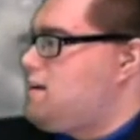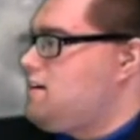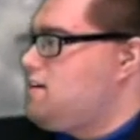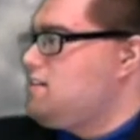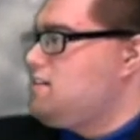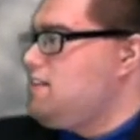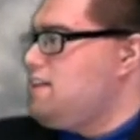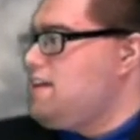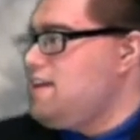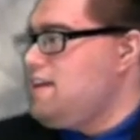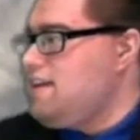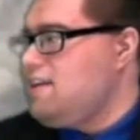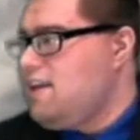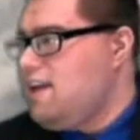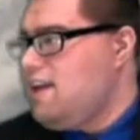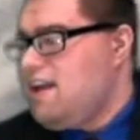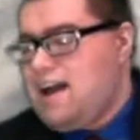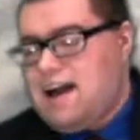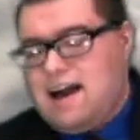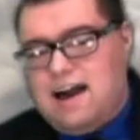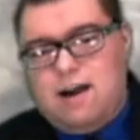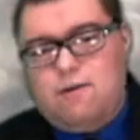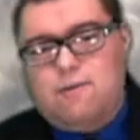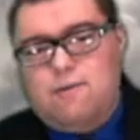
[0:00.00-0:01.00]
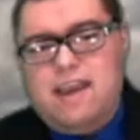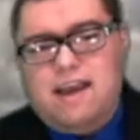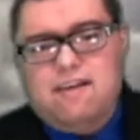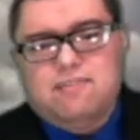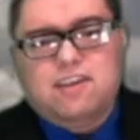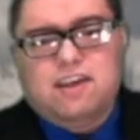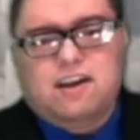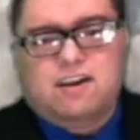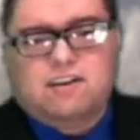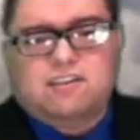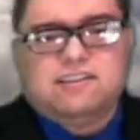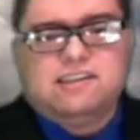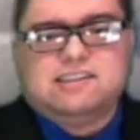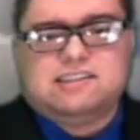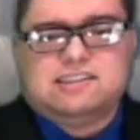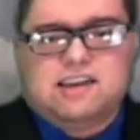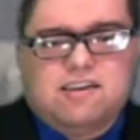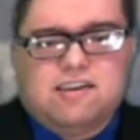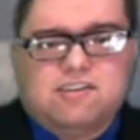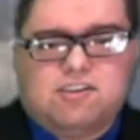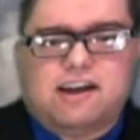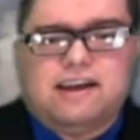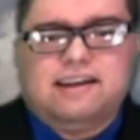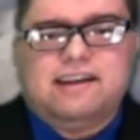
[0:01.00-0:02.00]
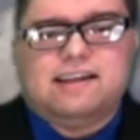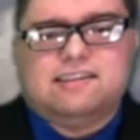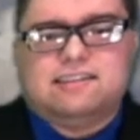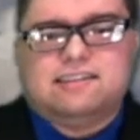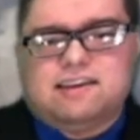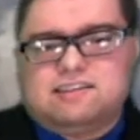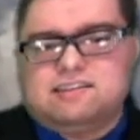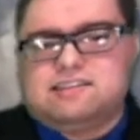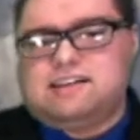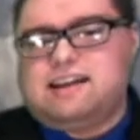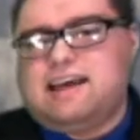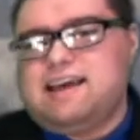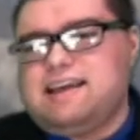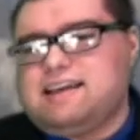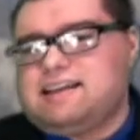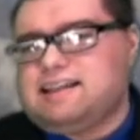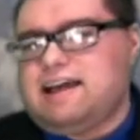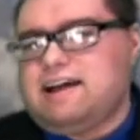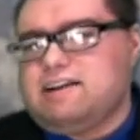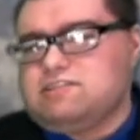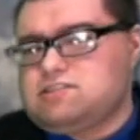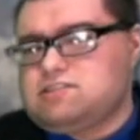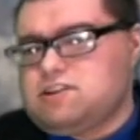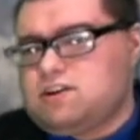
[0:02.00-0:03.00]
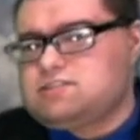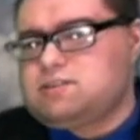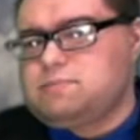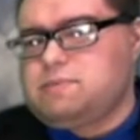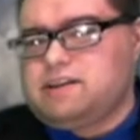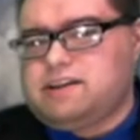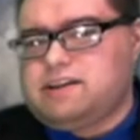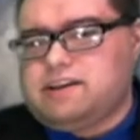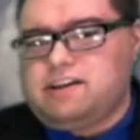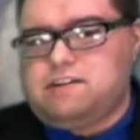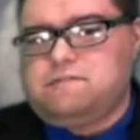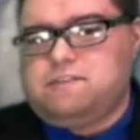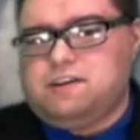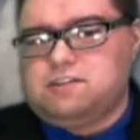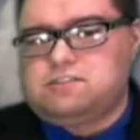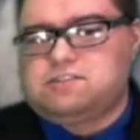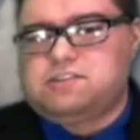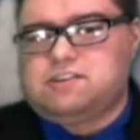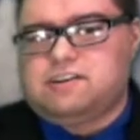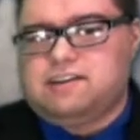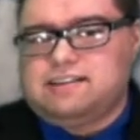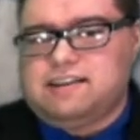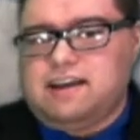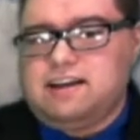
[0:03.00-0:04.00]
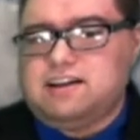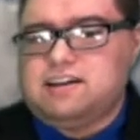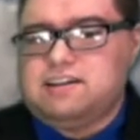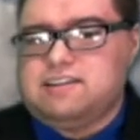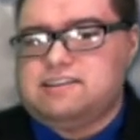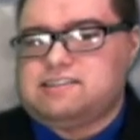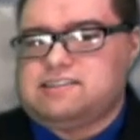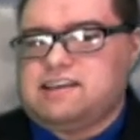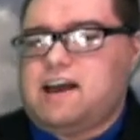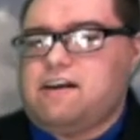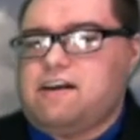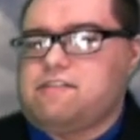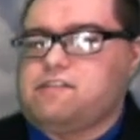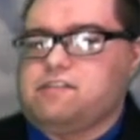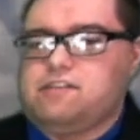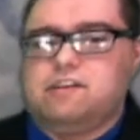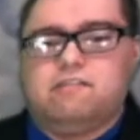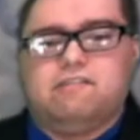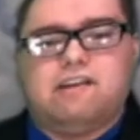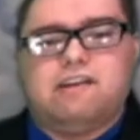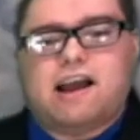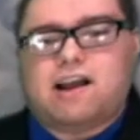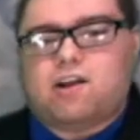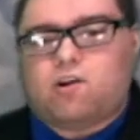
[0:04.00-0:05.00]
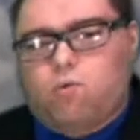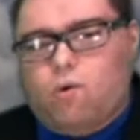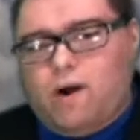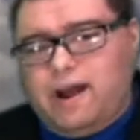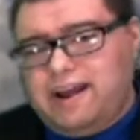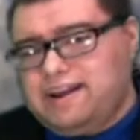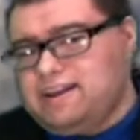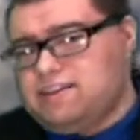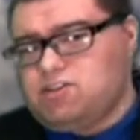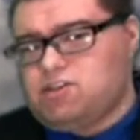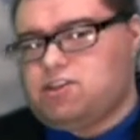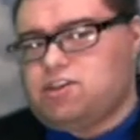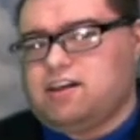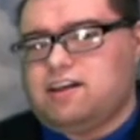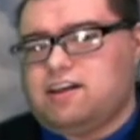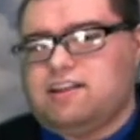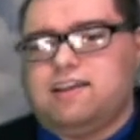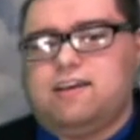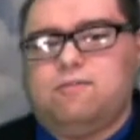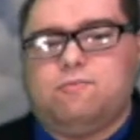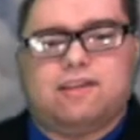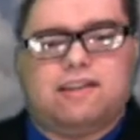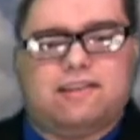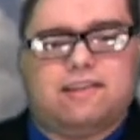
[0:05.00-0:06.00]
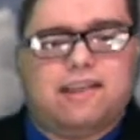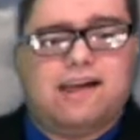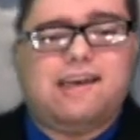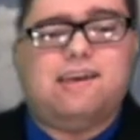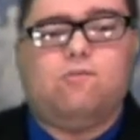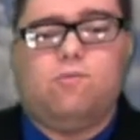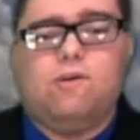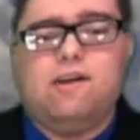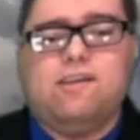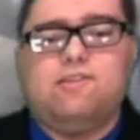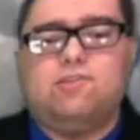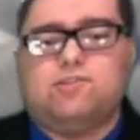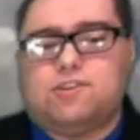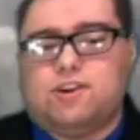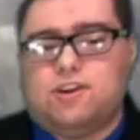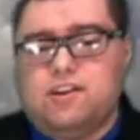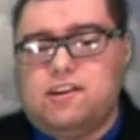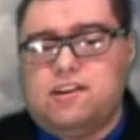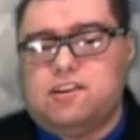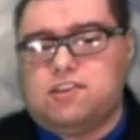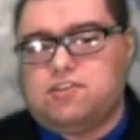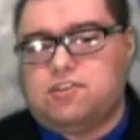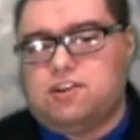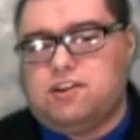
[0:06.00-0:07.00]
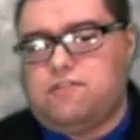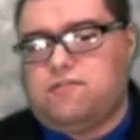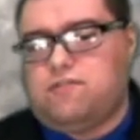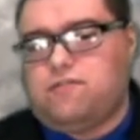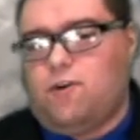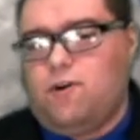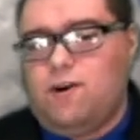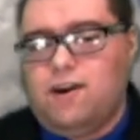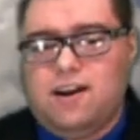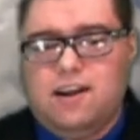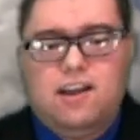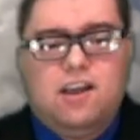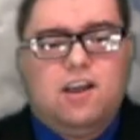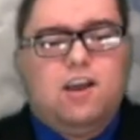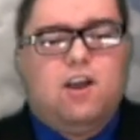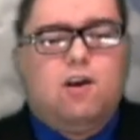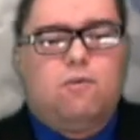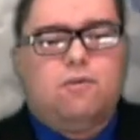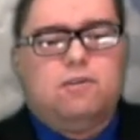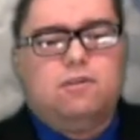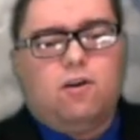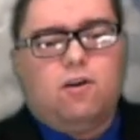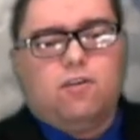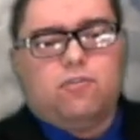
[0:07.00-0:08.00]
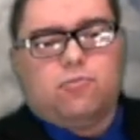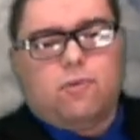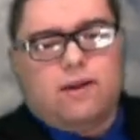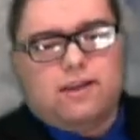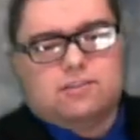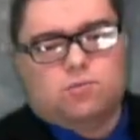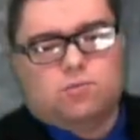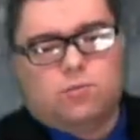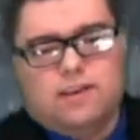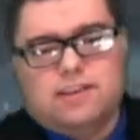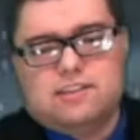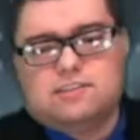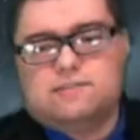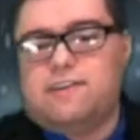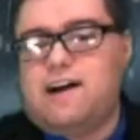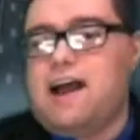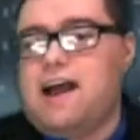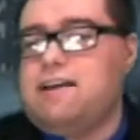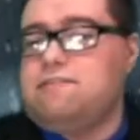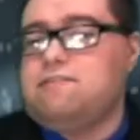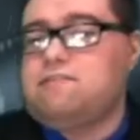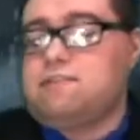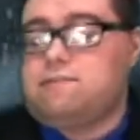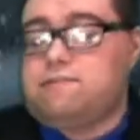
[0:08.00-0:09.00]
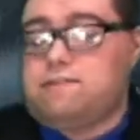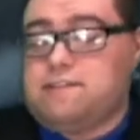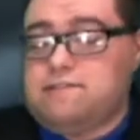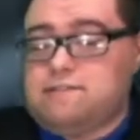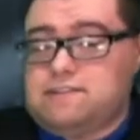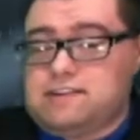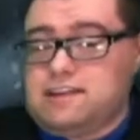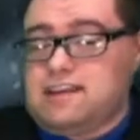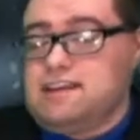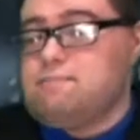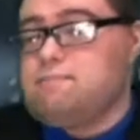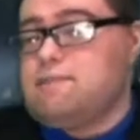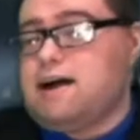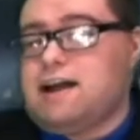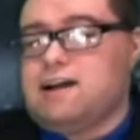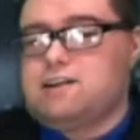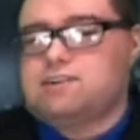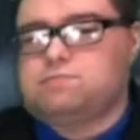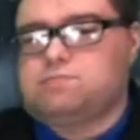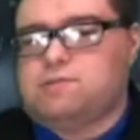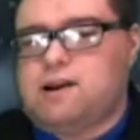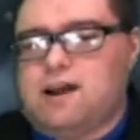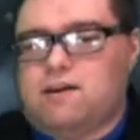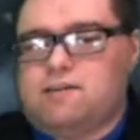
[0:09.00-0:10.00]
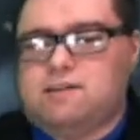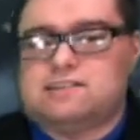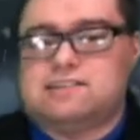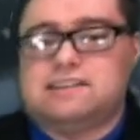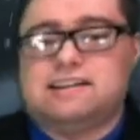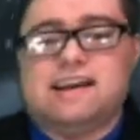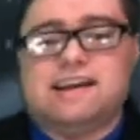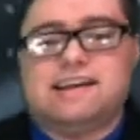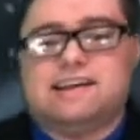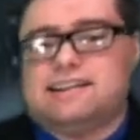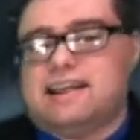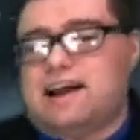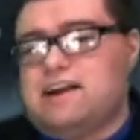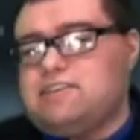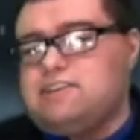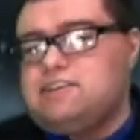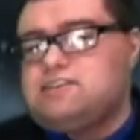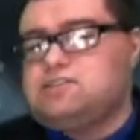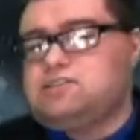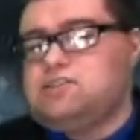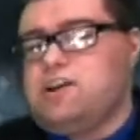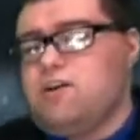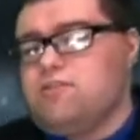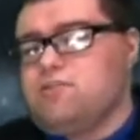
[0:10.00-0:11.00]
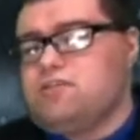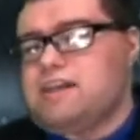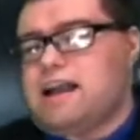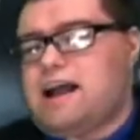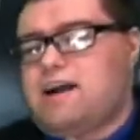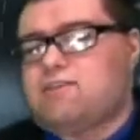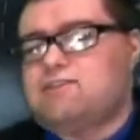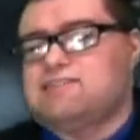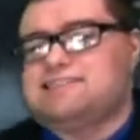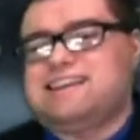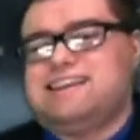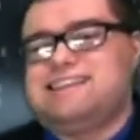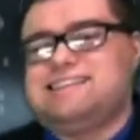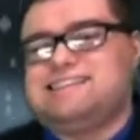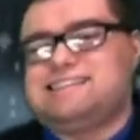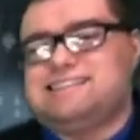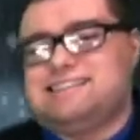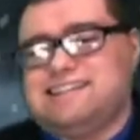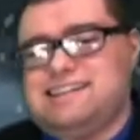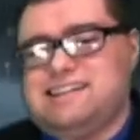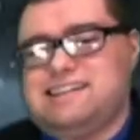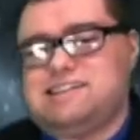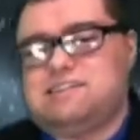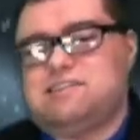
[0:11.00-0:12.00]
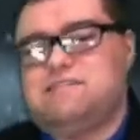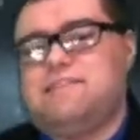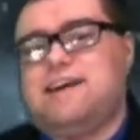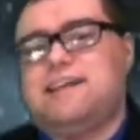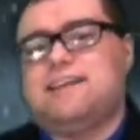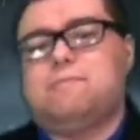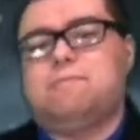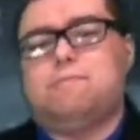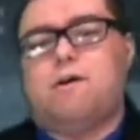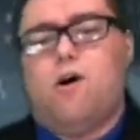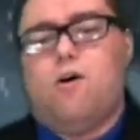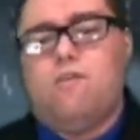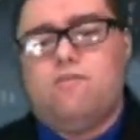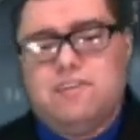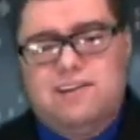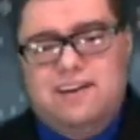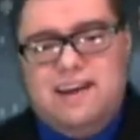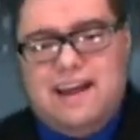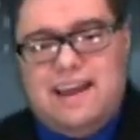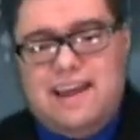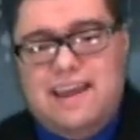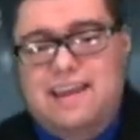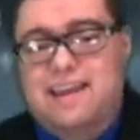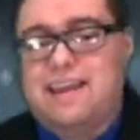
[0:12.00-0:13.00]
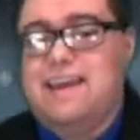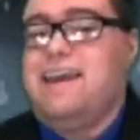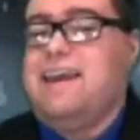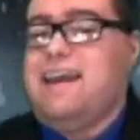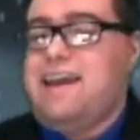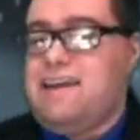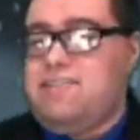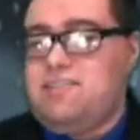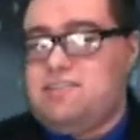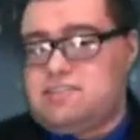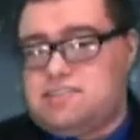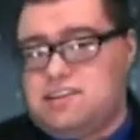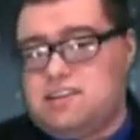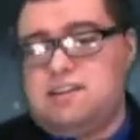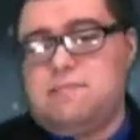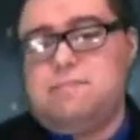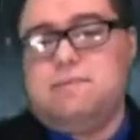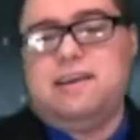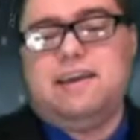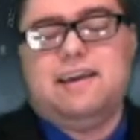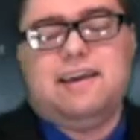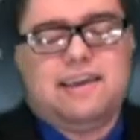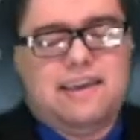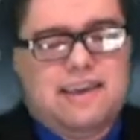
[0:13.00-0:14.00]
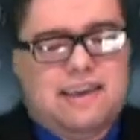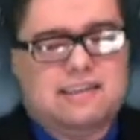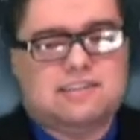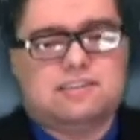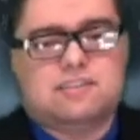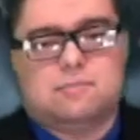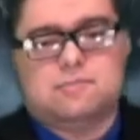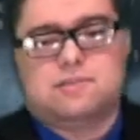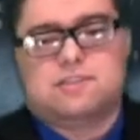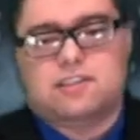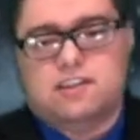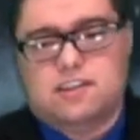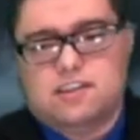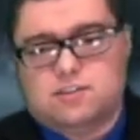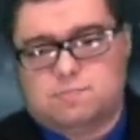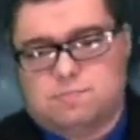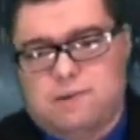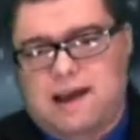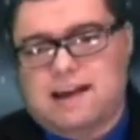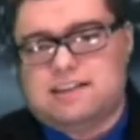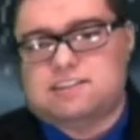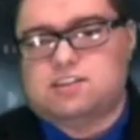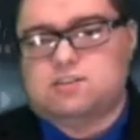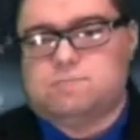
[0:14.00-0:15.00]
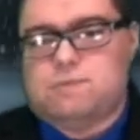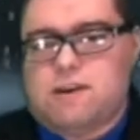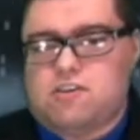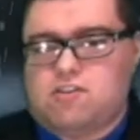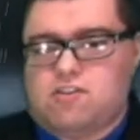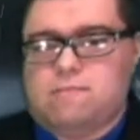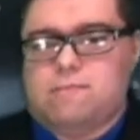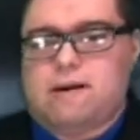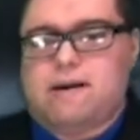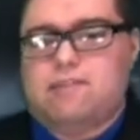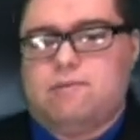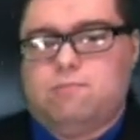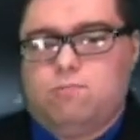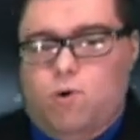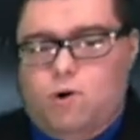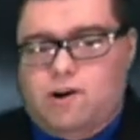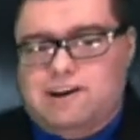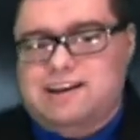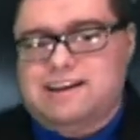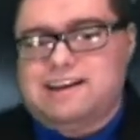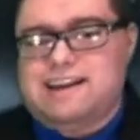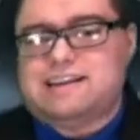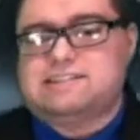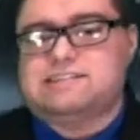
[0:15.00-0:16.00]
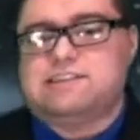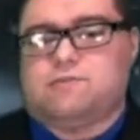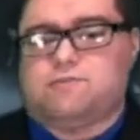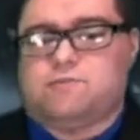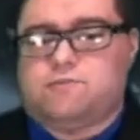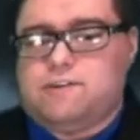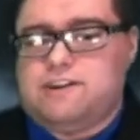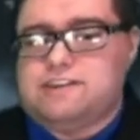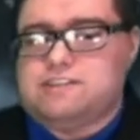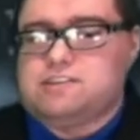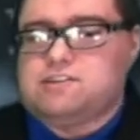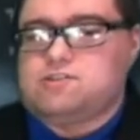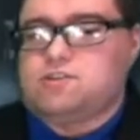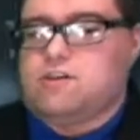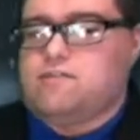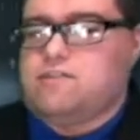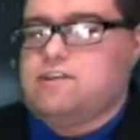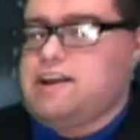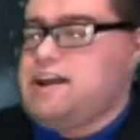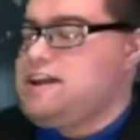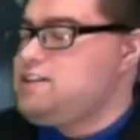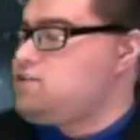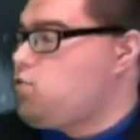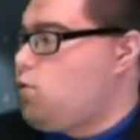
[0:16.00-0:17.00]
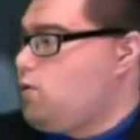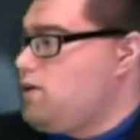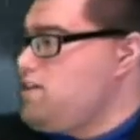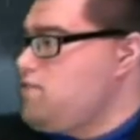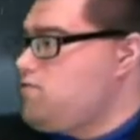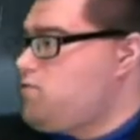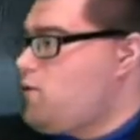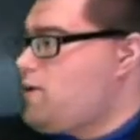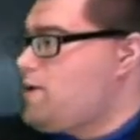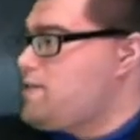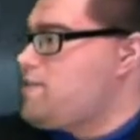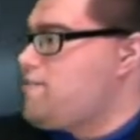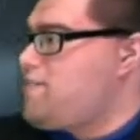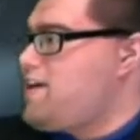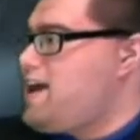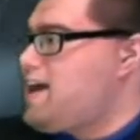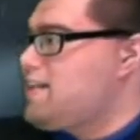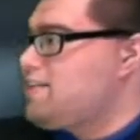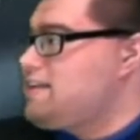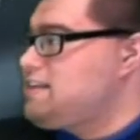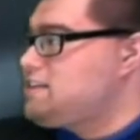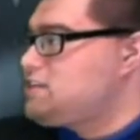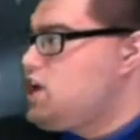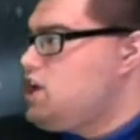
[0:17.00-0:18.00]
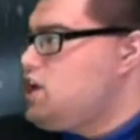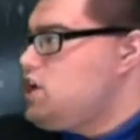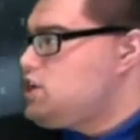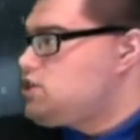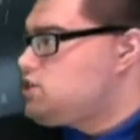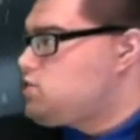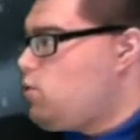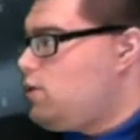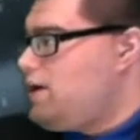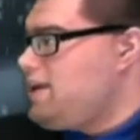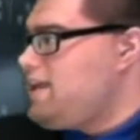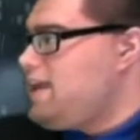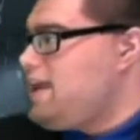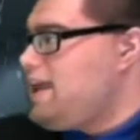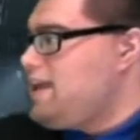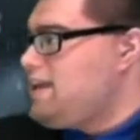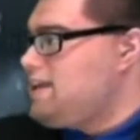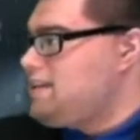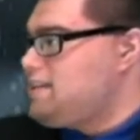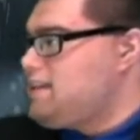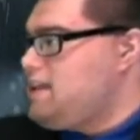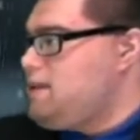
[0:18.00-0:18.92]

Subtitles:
We have the early sunshine out there today. Clouds ultimately going to filter in later this afternoon. Not quite as chilly with a light wind, 30 to 34, with northwest winds 5 to 15 miles per hour. Tonight, cloudy snow showers and sleet develop overnight, and there's going to be, again, some slick spots, especially by the morning as it freezes overnight. 24 in the valleys, 28 at the